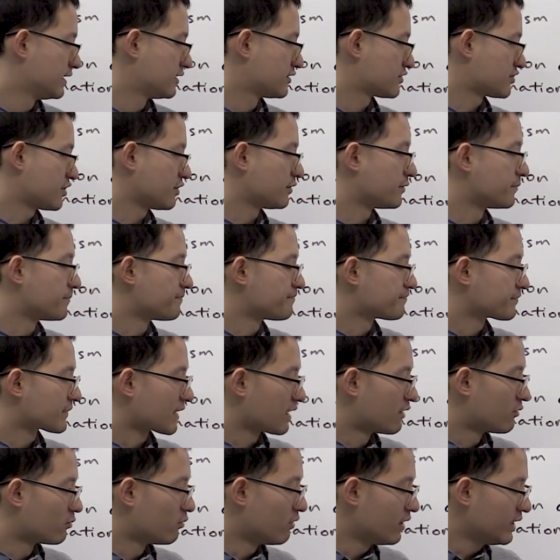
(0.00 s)
So,
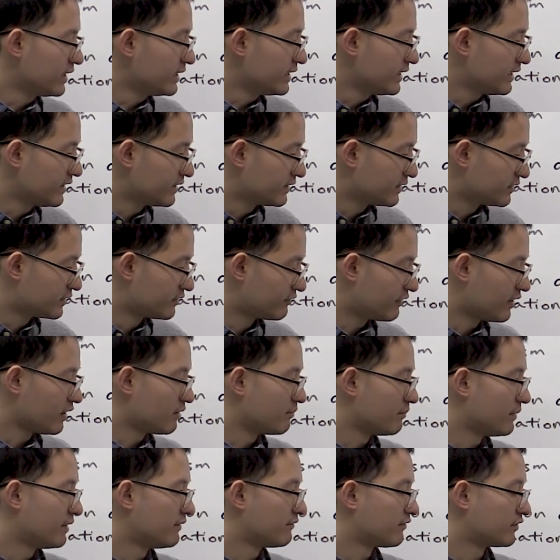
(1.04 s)
one
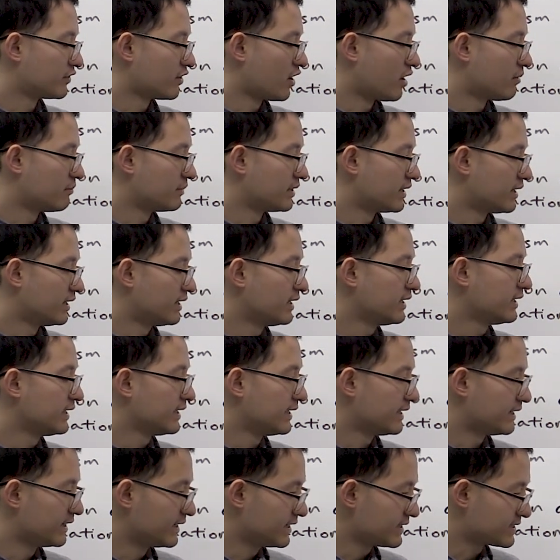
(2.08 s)
development phenomena
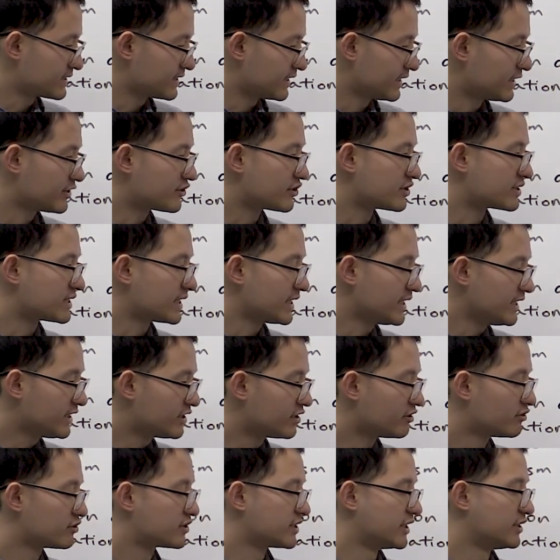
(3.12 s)
in this stage is
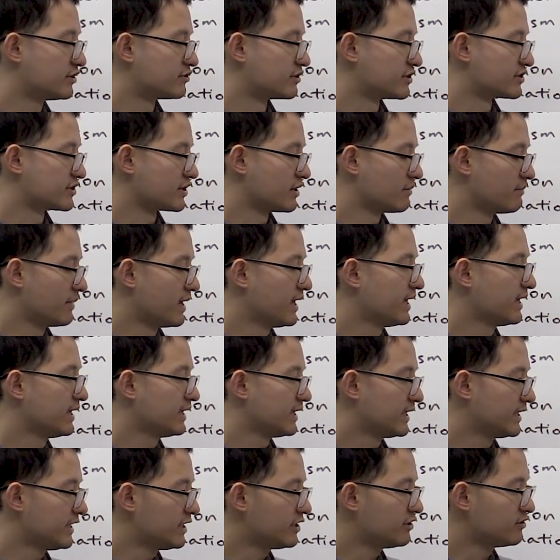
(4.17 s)
egocentrism.
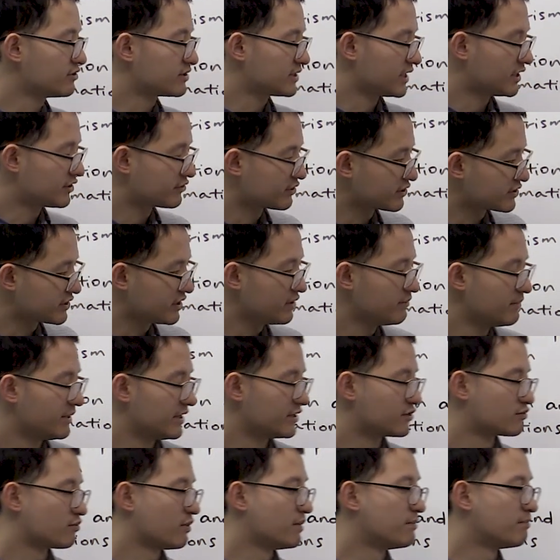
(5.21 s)
Egocentrism
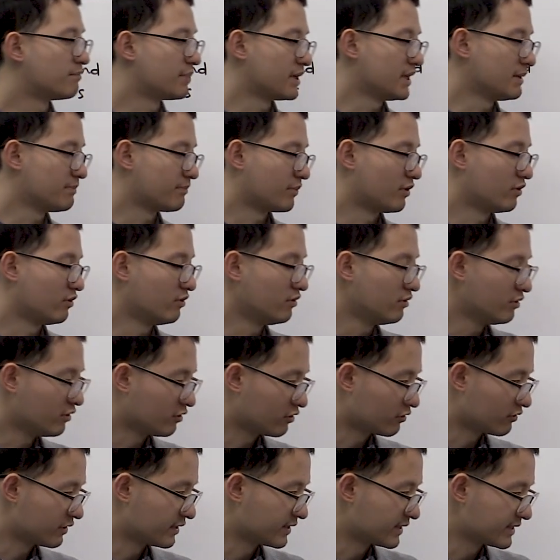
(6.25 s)
is when people,
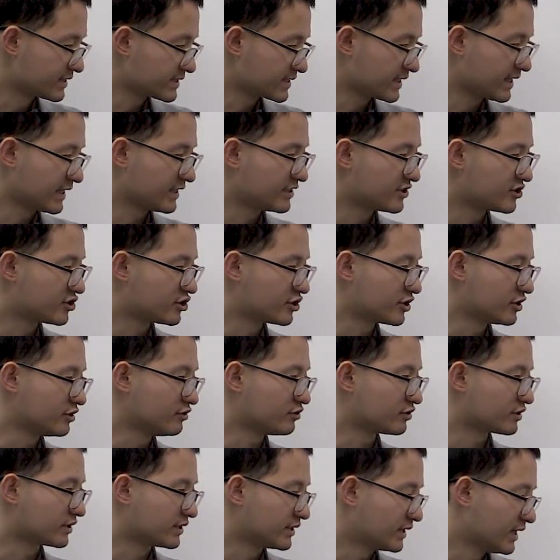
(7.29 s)
or in this case
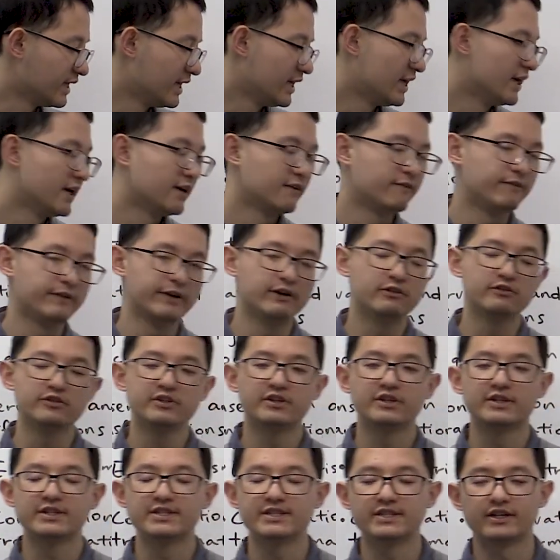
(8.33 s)
children, fail
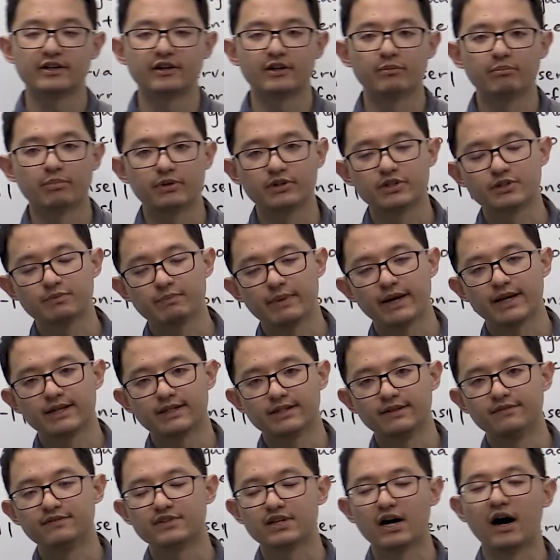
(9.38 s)
to consider
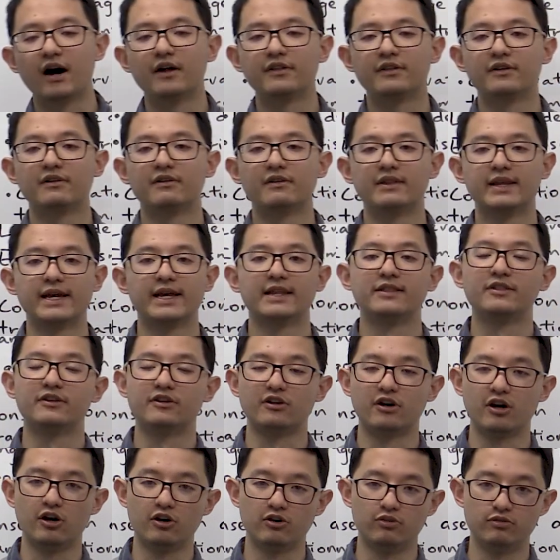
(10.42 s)
perspectives other than
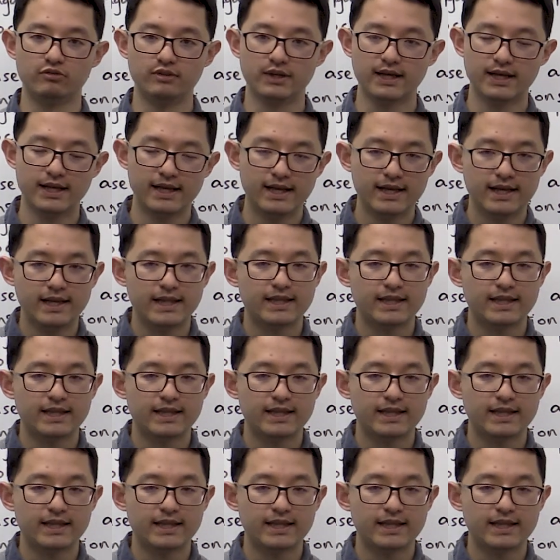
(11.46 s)
their own.